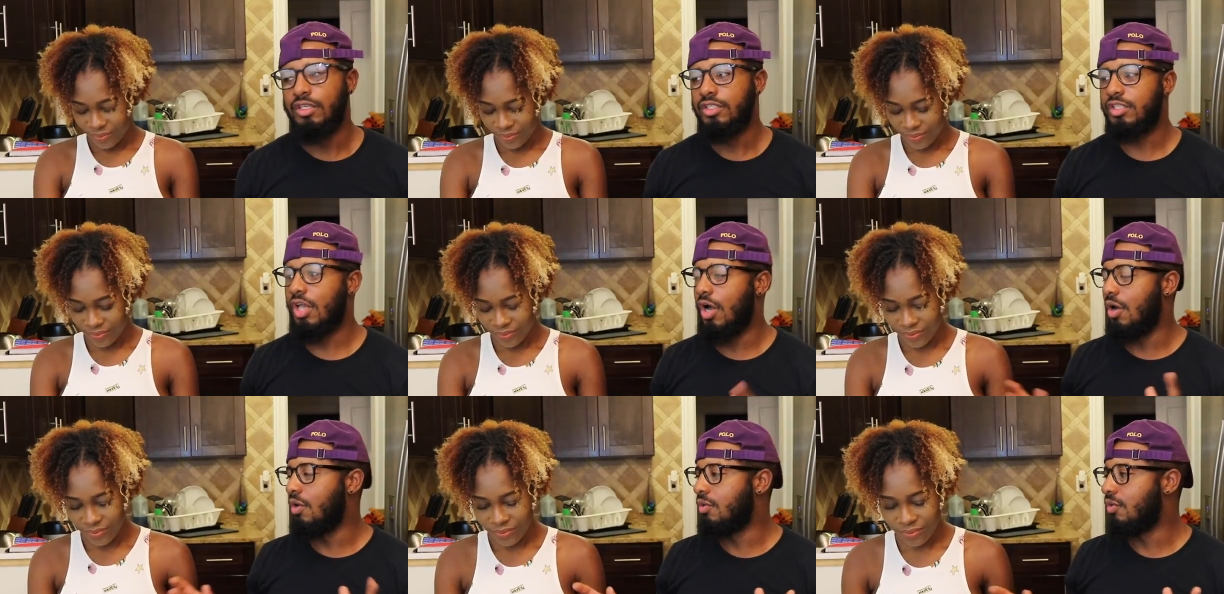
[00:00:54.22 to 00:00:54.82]

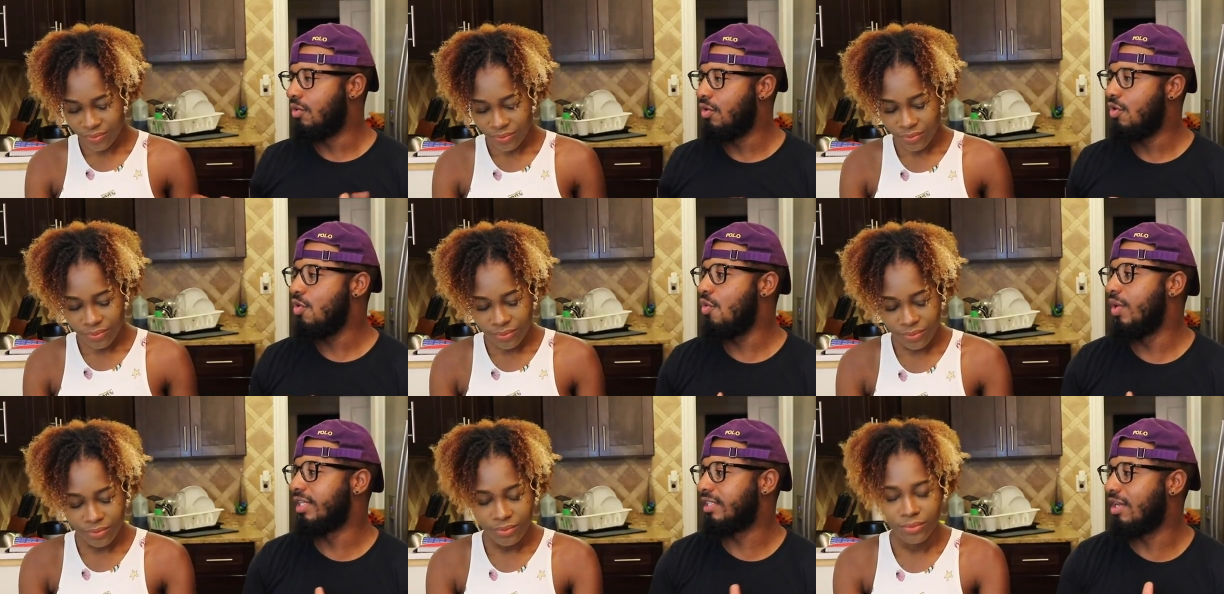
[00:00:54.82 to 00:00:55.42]
Speaker 1: so,
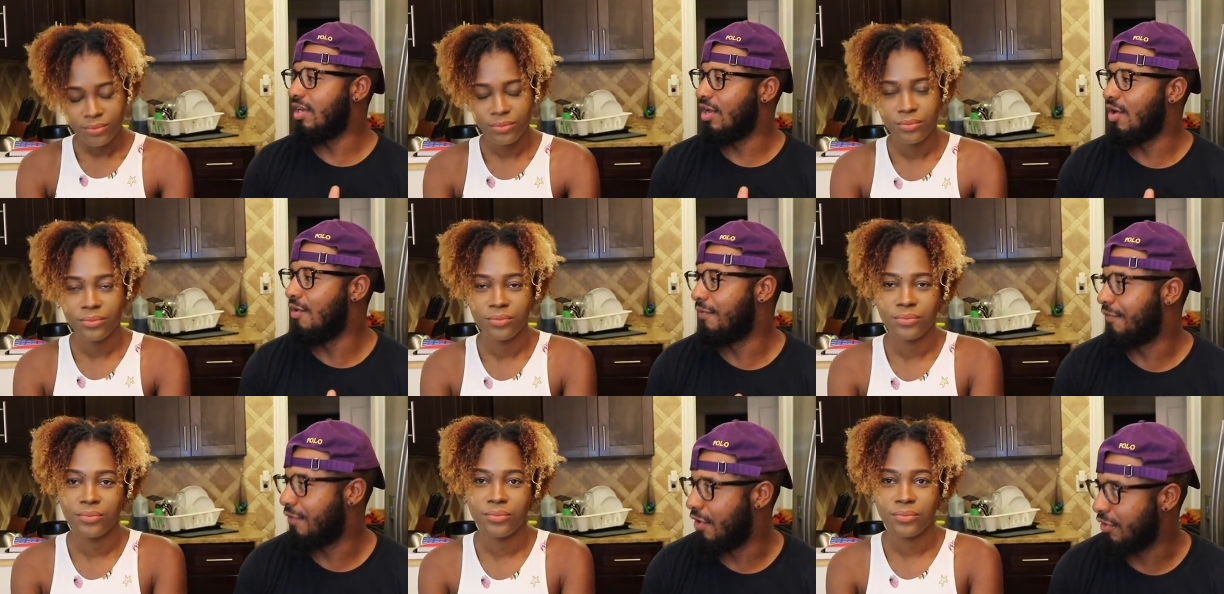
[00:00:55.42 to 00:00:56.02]
who is gonna
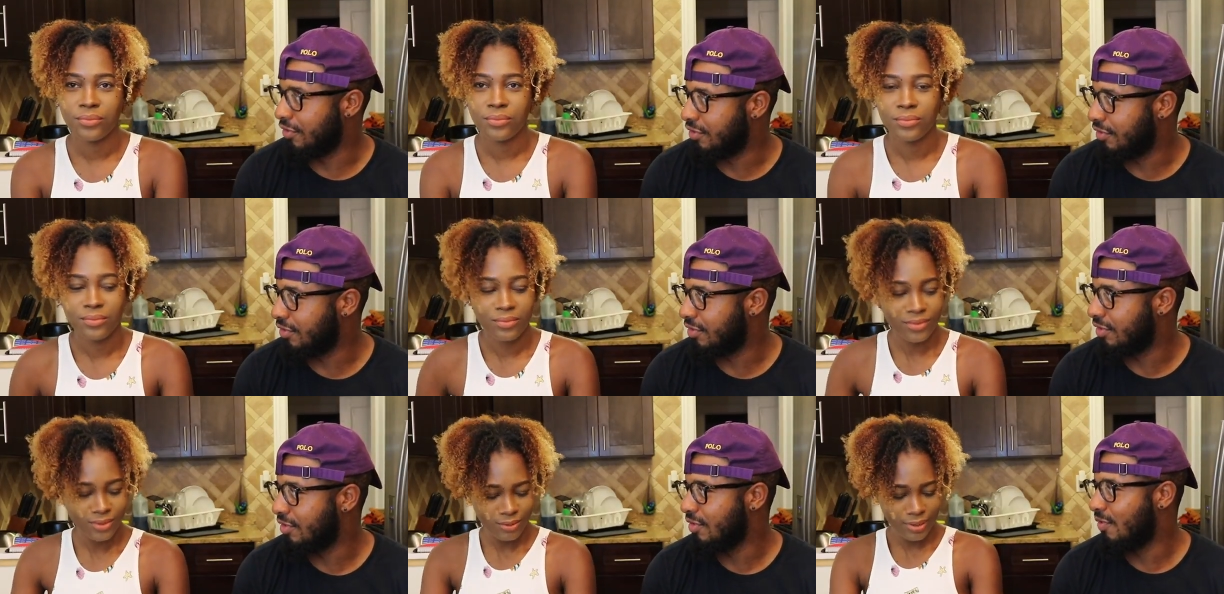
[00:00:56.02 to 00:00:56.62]
go
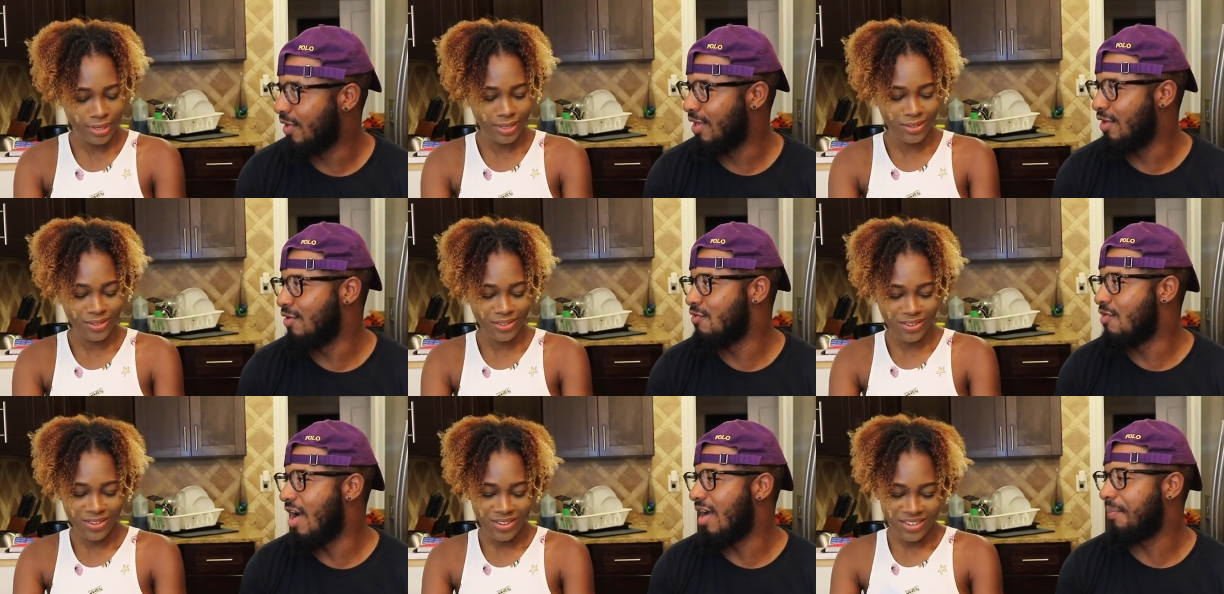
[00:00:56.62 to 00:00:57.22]
first? You wanna
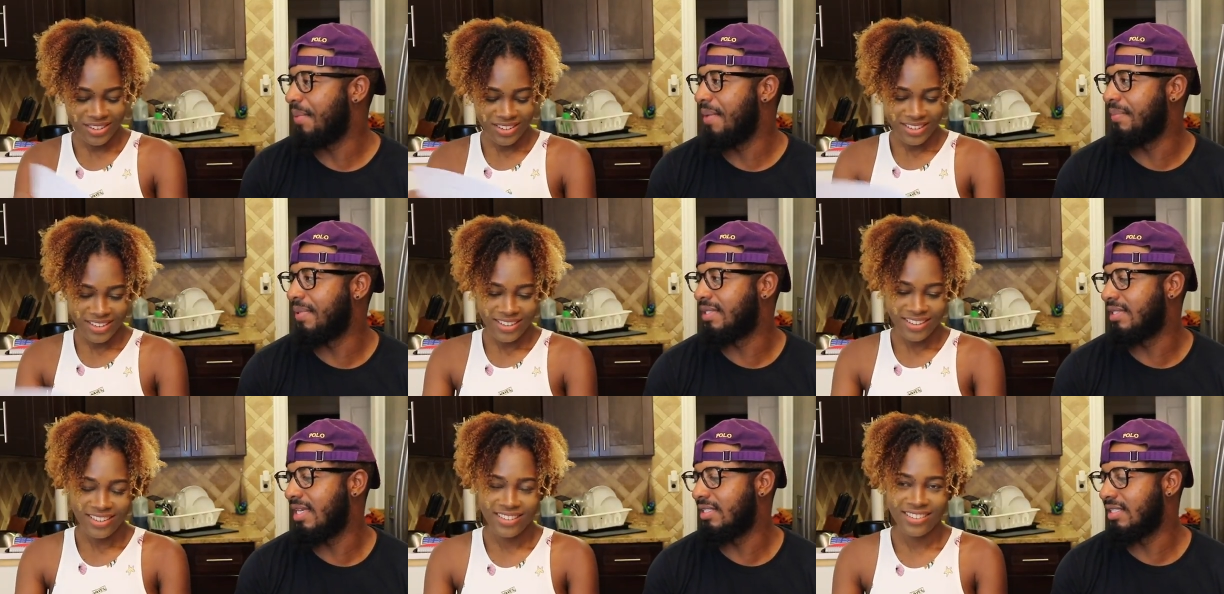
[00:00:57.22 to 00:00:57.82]
do rock, paper,
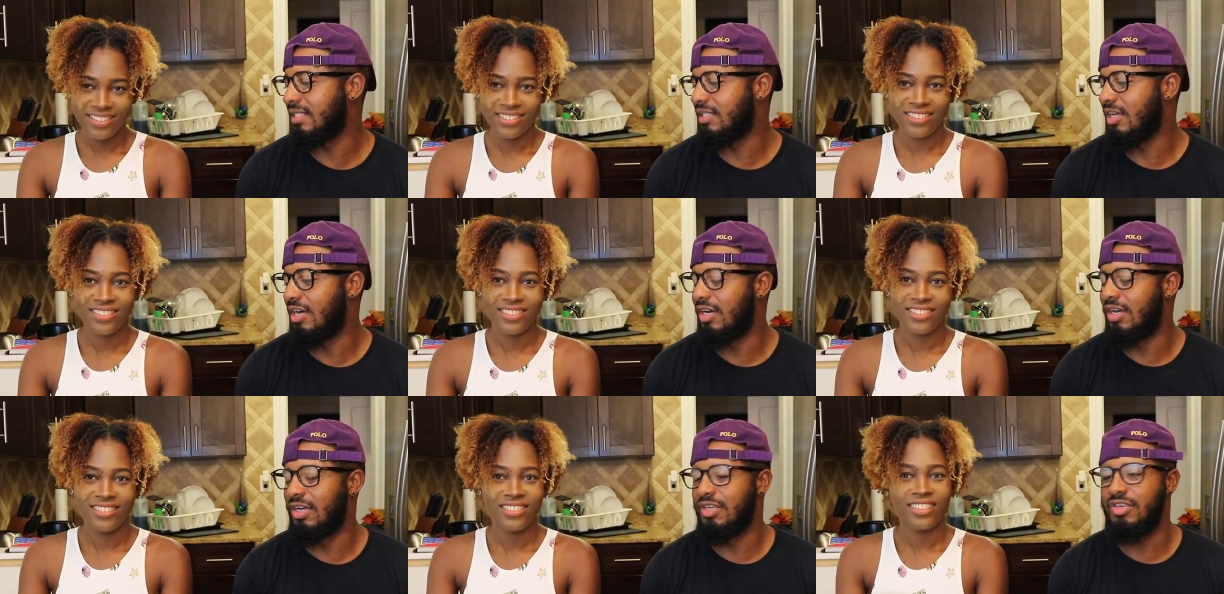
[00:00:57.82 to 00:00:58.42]
scissors,
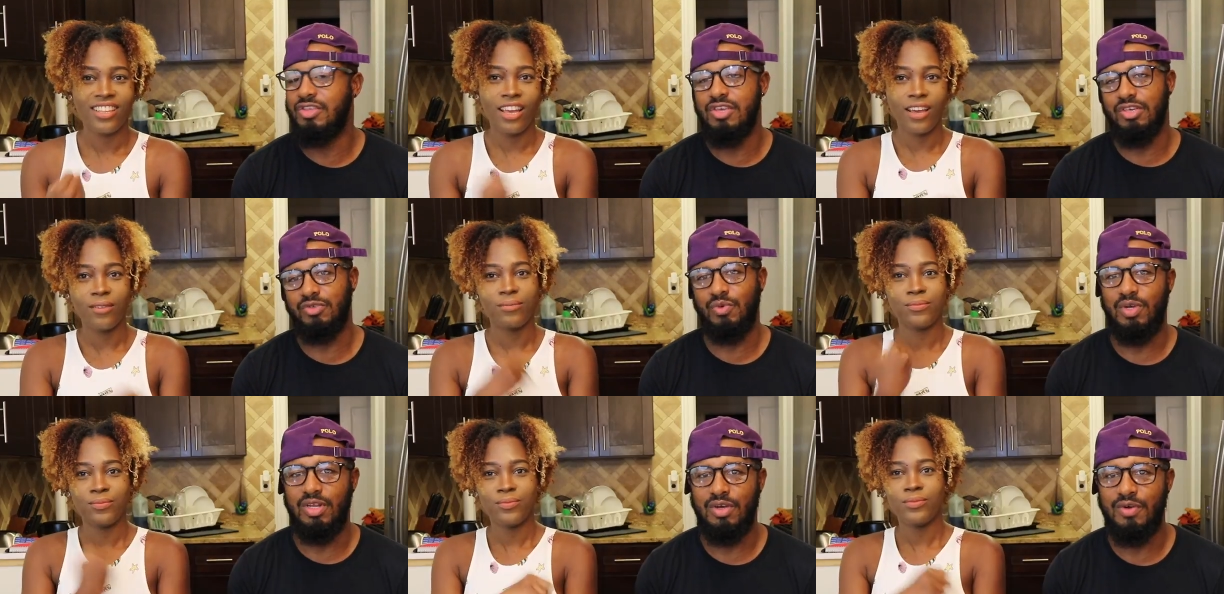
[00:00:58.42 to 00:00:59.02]
or you yeah.
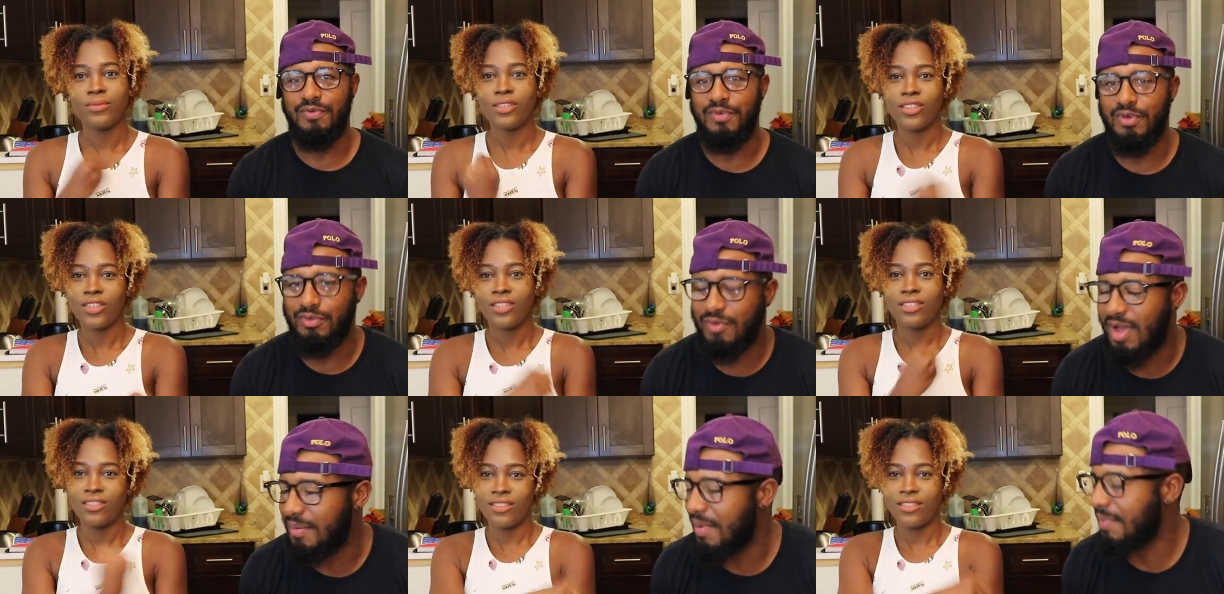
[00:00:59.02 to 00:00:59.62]
just wanna go
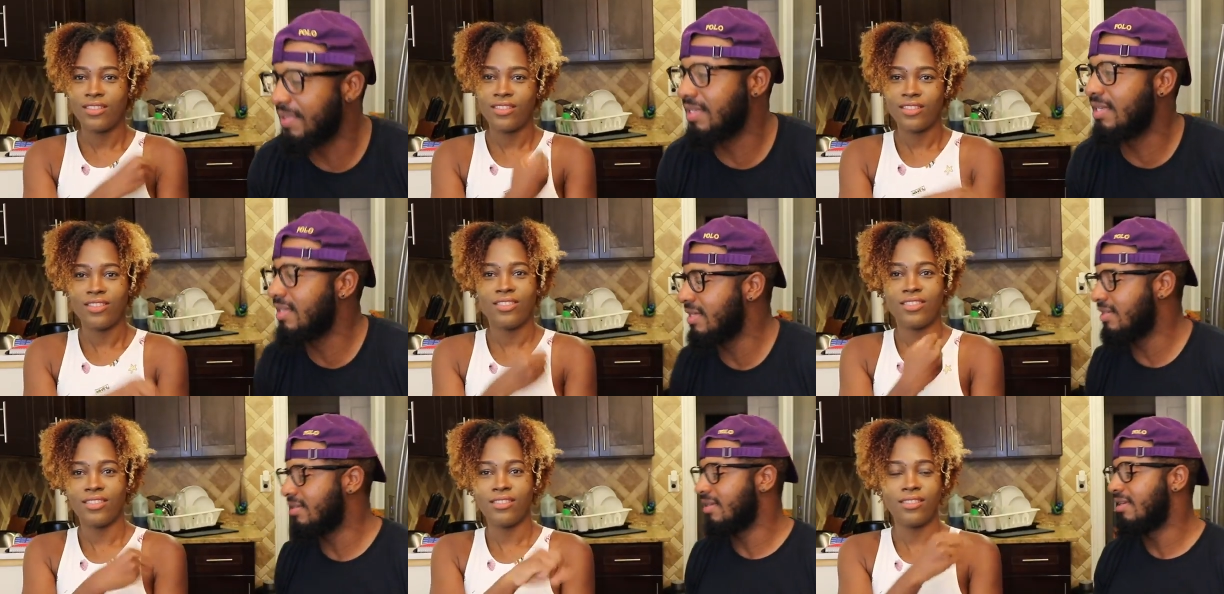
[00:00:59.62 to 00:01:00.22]
first? Rock, paper,
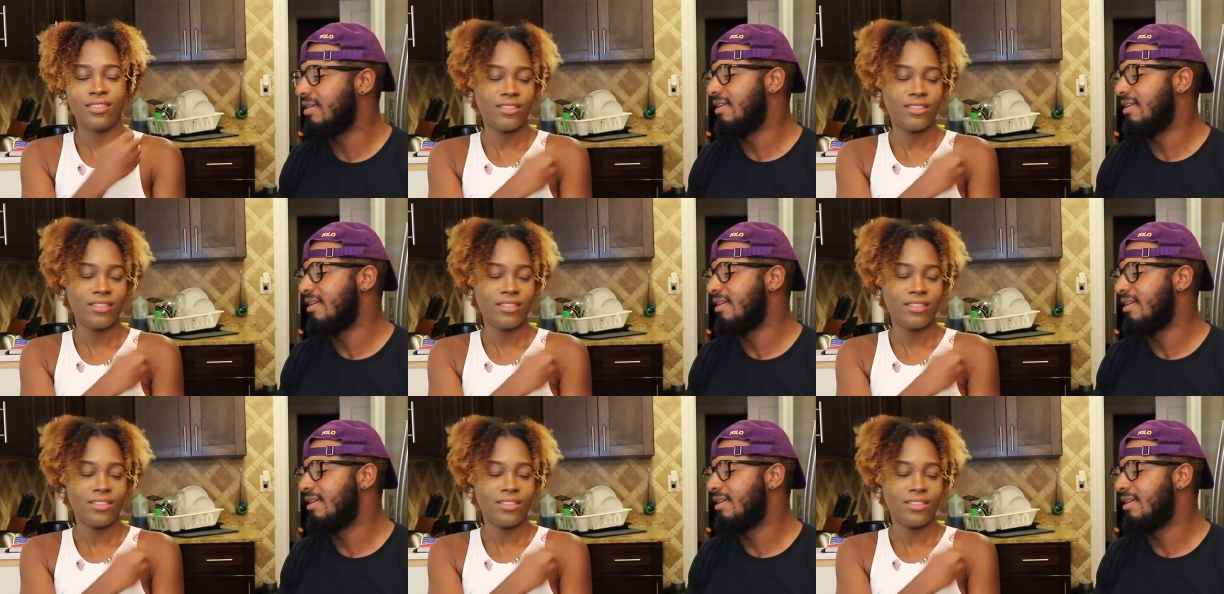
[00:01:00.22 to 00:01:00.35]
scissors?